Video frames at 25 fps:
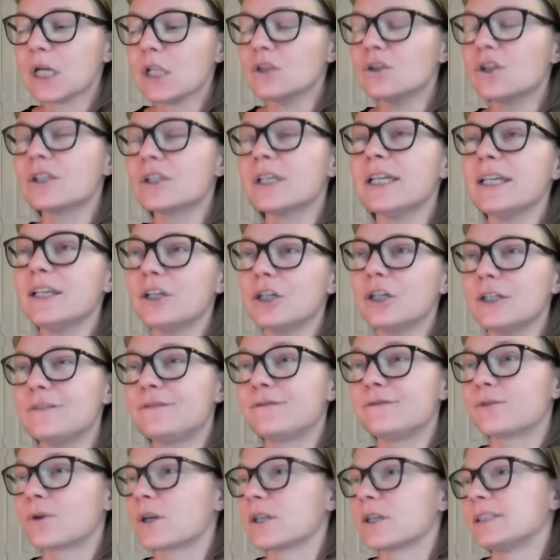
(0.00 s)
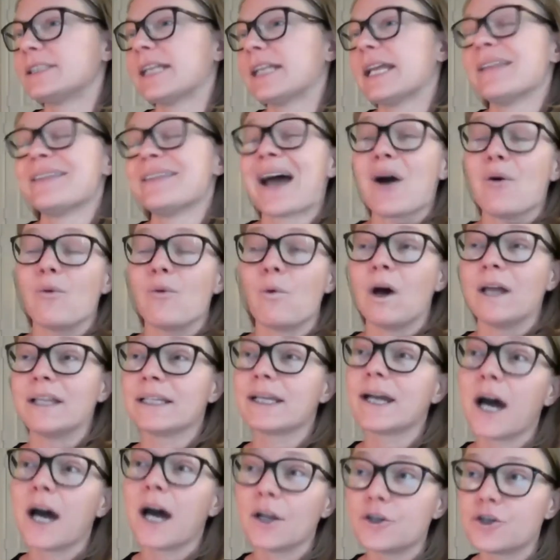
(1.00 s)
looking good for, say, that
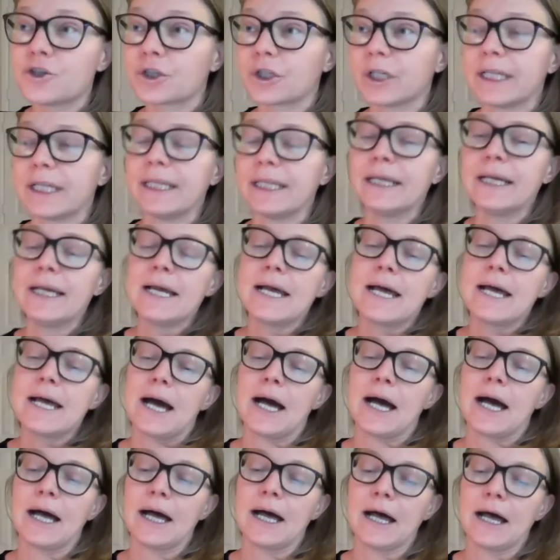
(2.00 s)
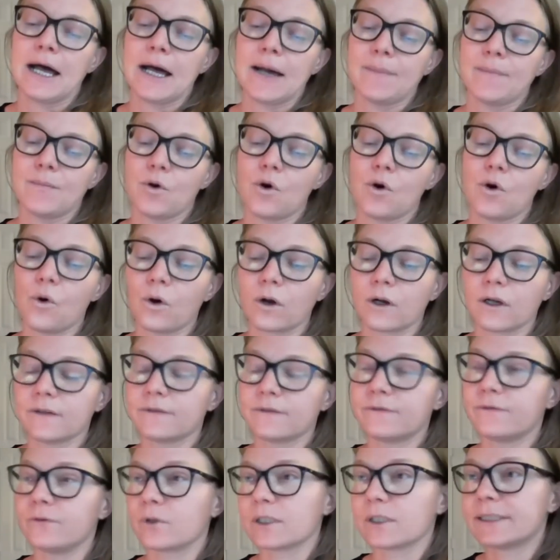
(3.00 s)
one country,
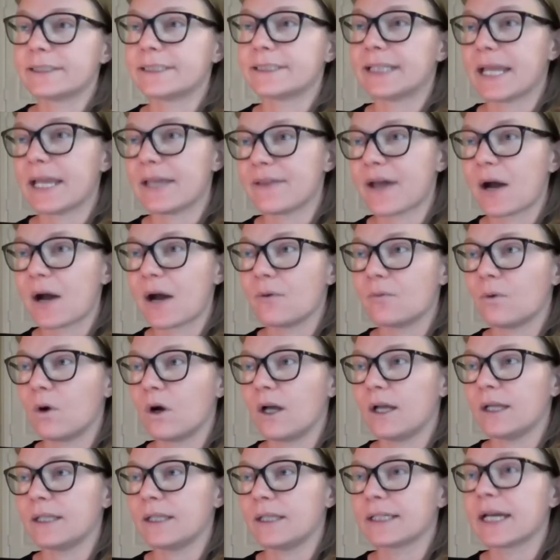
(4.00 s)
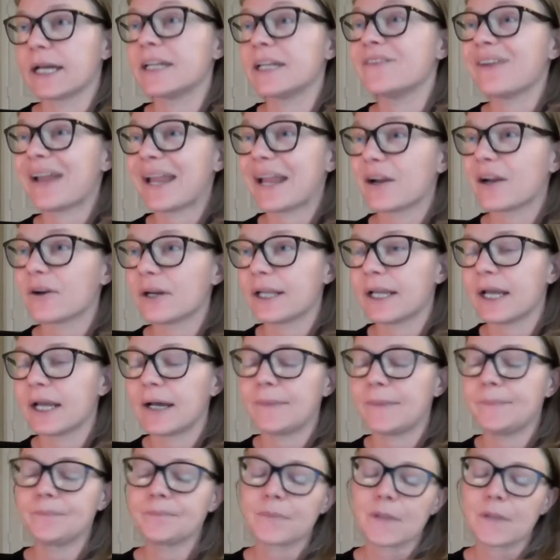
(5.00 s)
or for, say, that one kind of
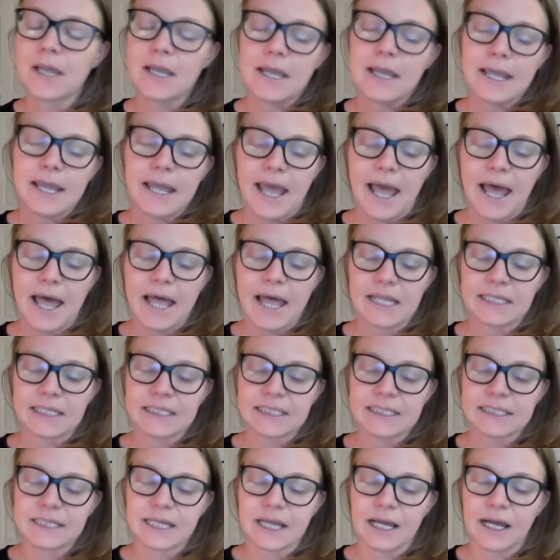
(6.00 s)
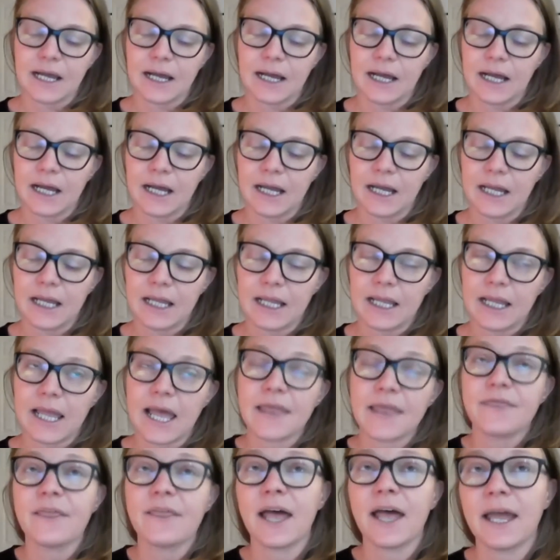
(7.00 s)
area. And
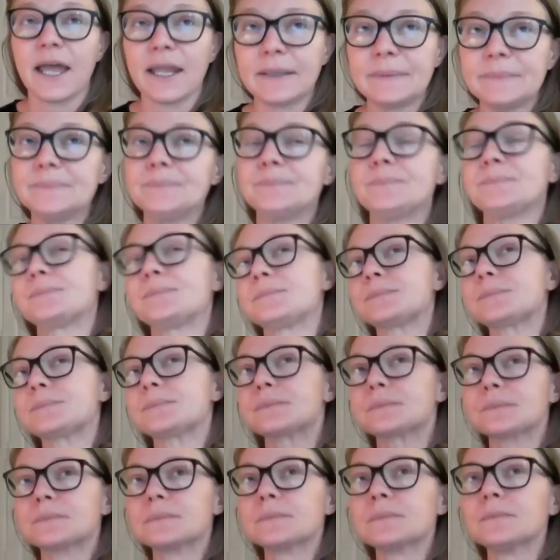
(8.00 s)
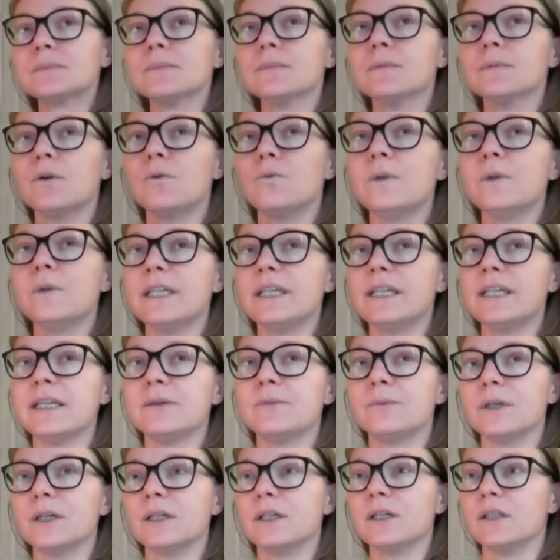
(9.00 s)
then
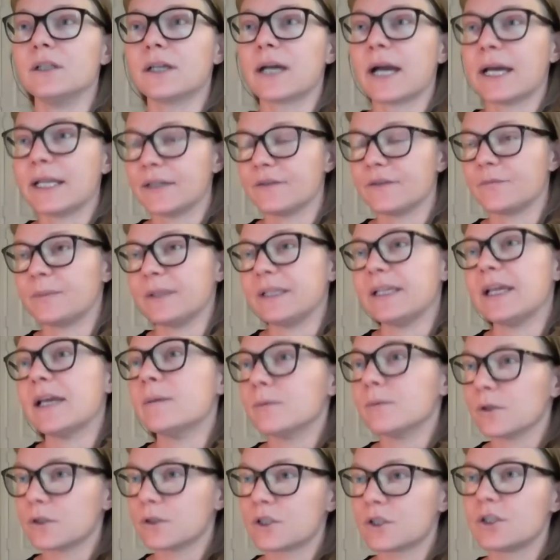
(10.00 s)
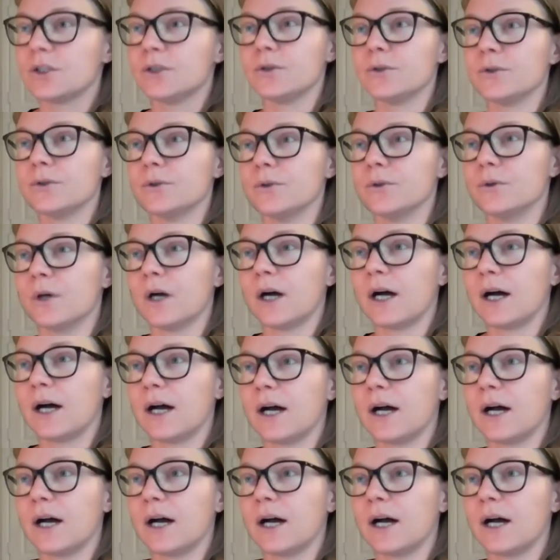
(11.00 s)
we will kind of be able to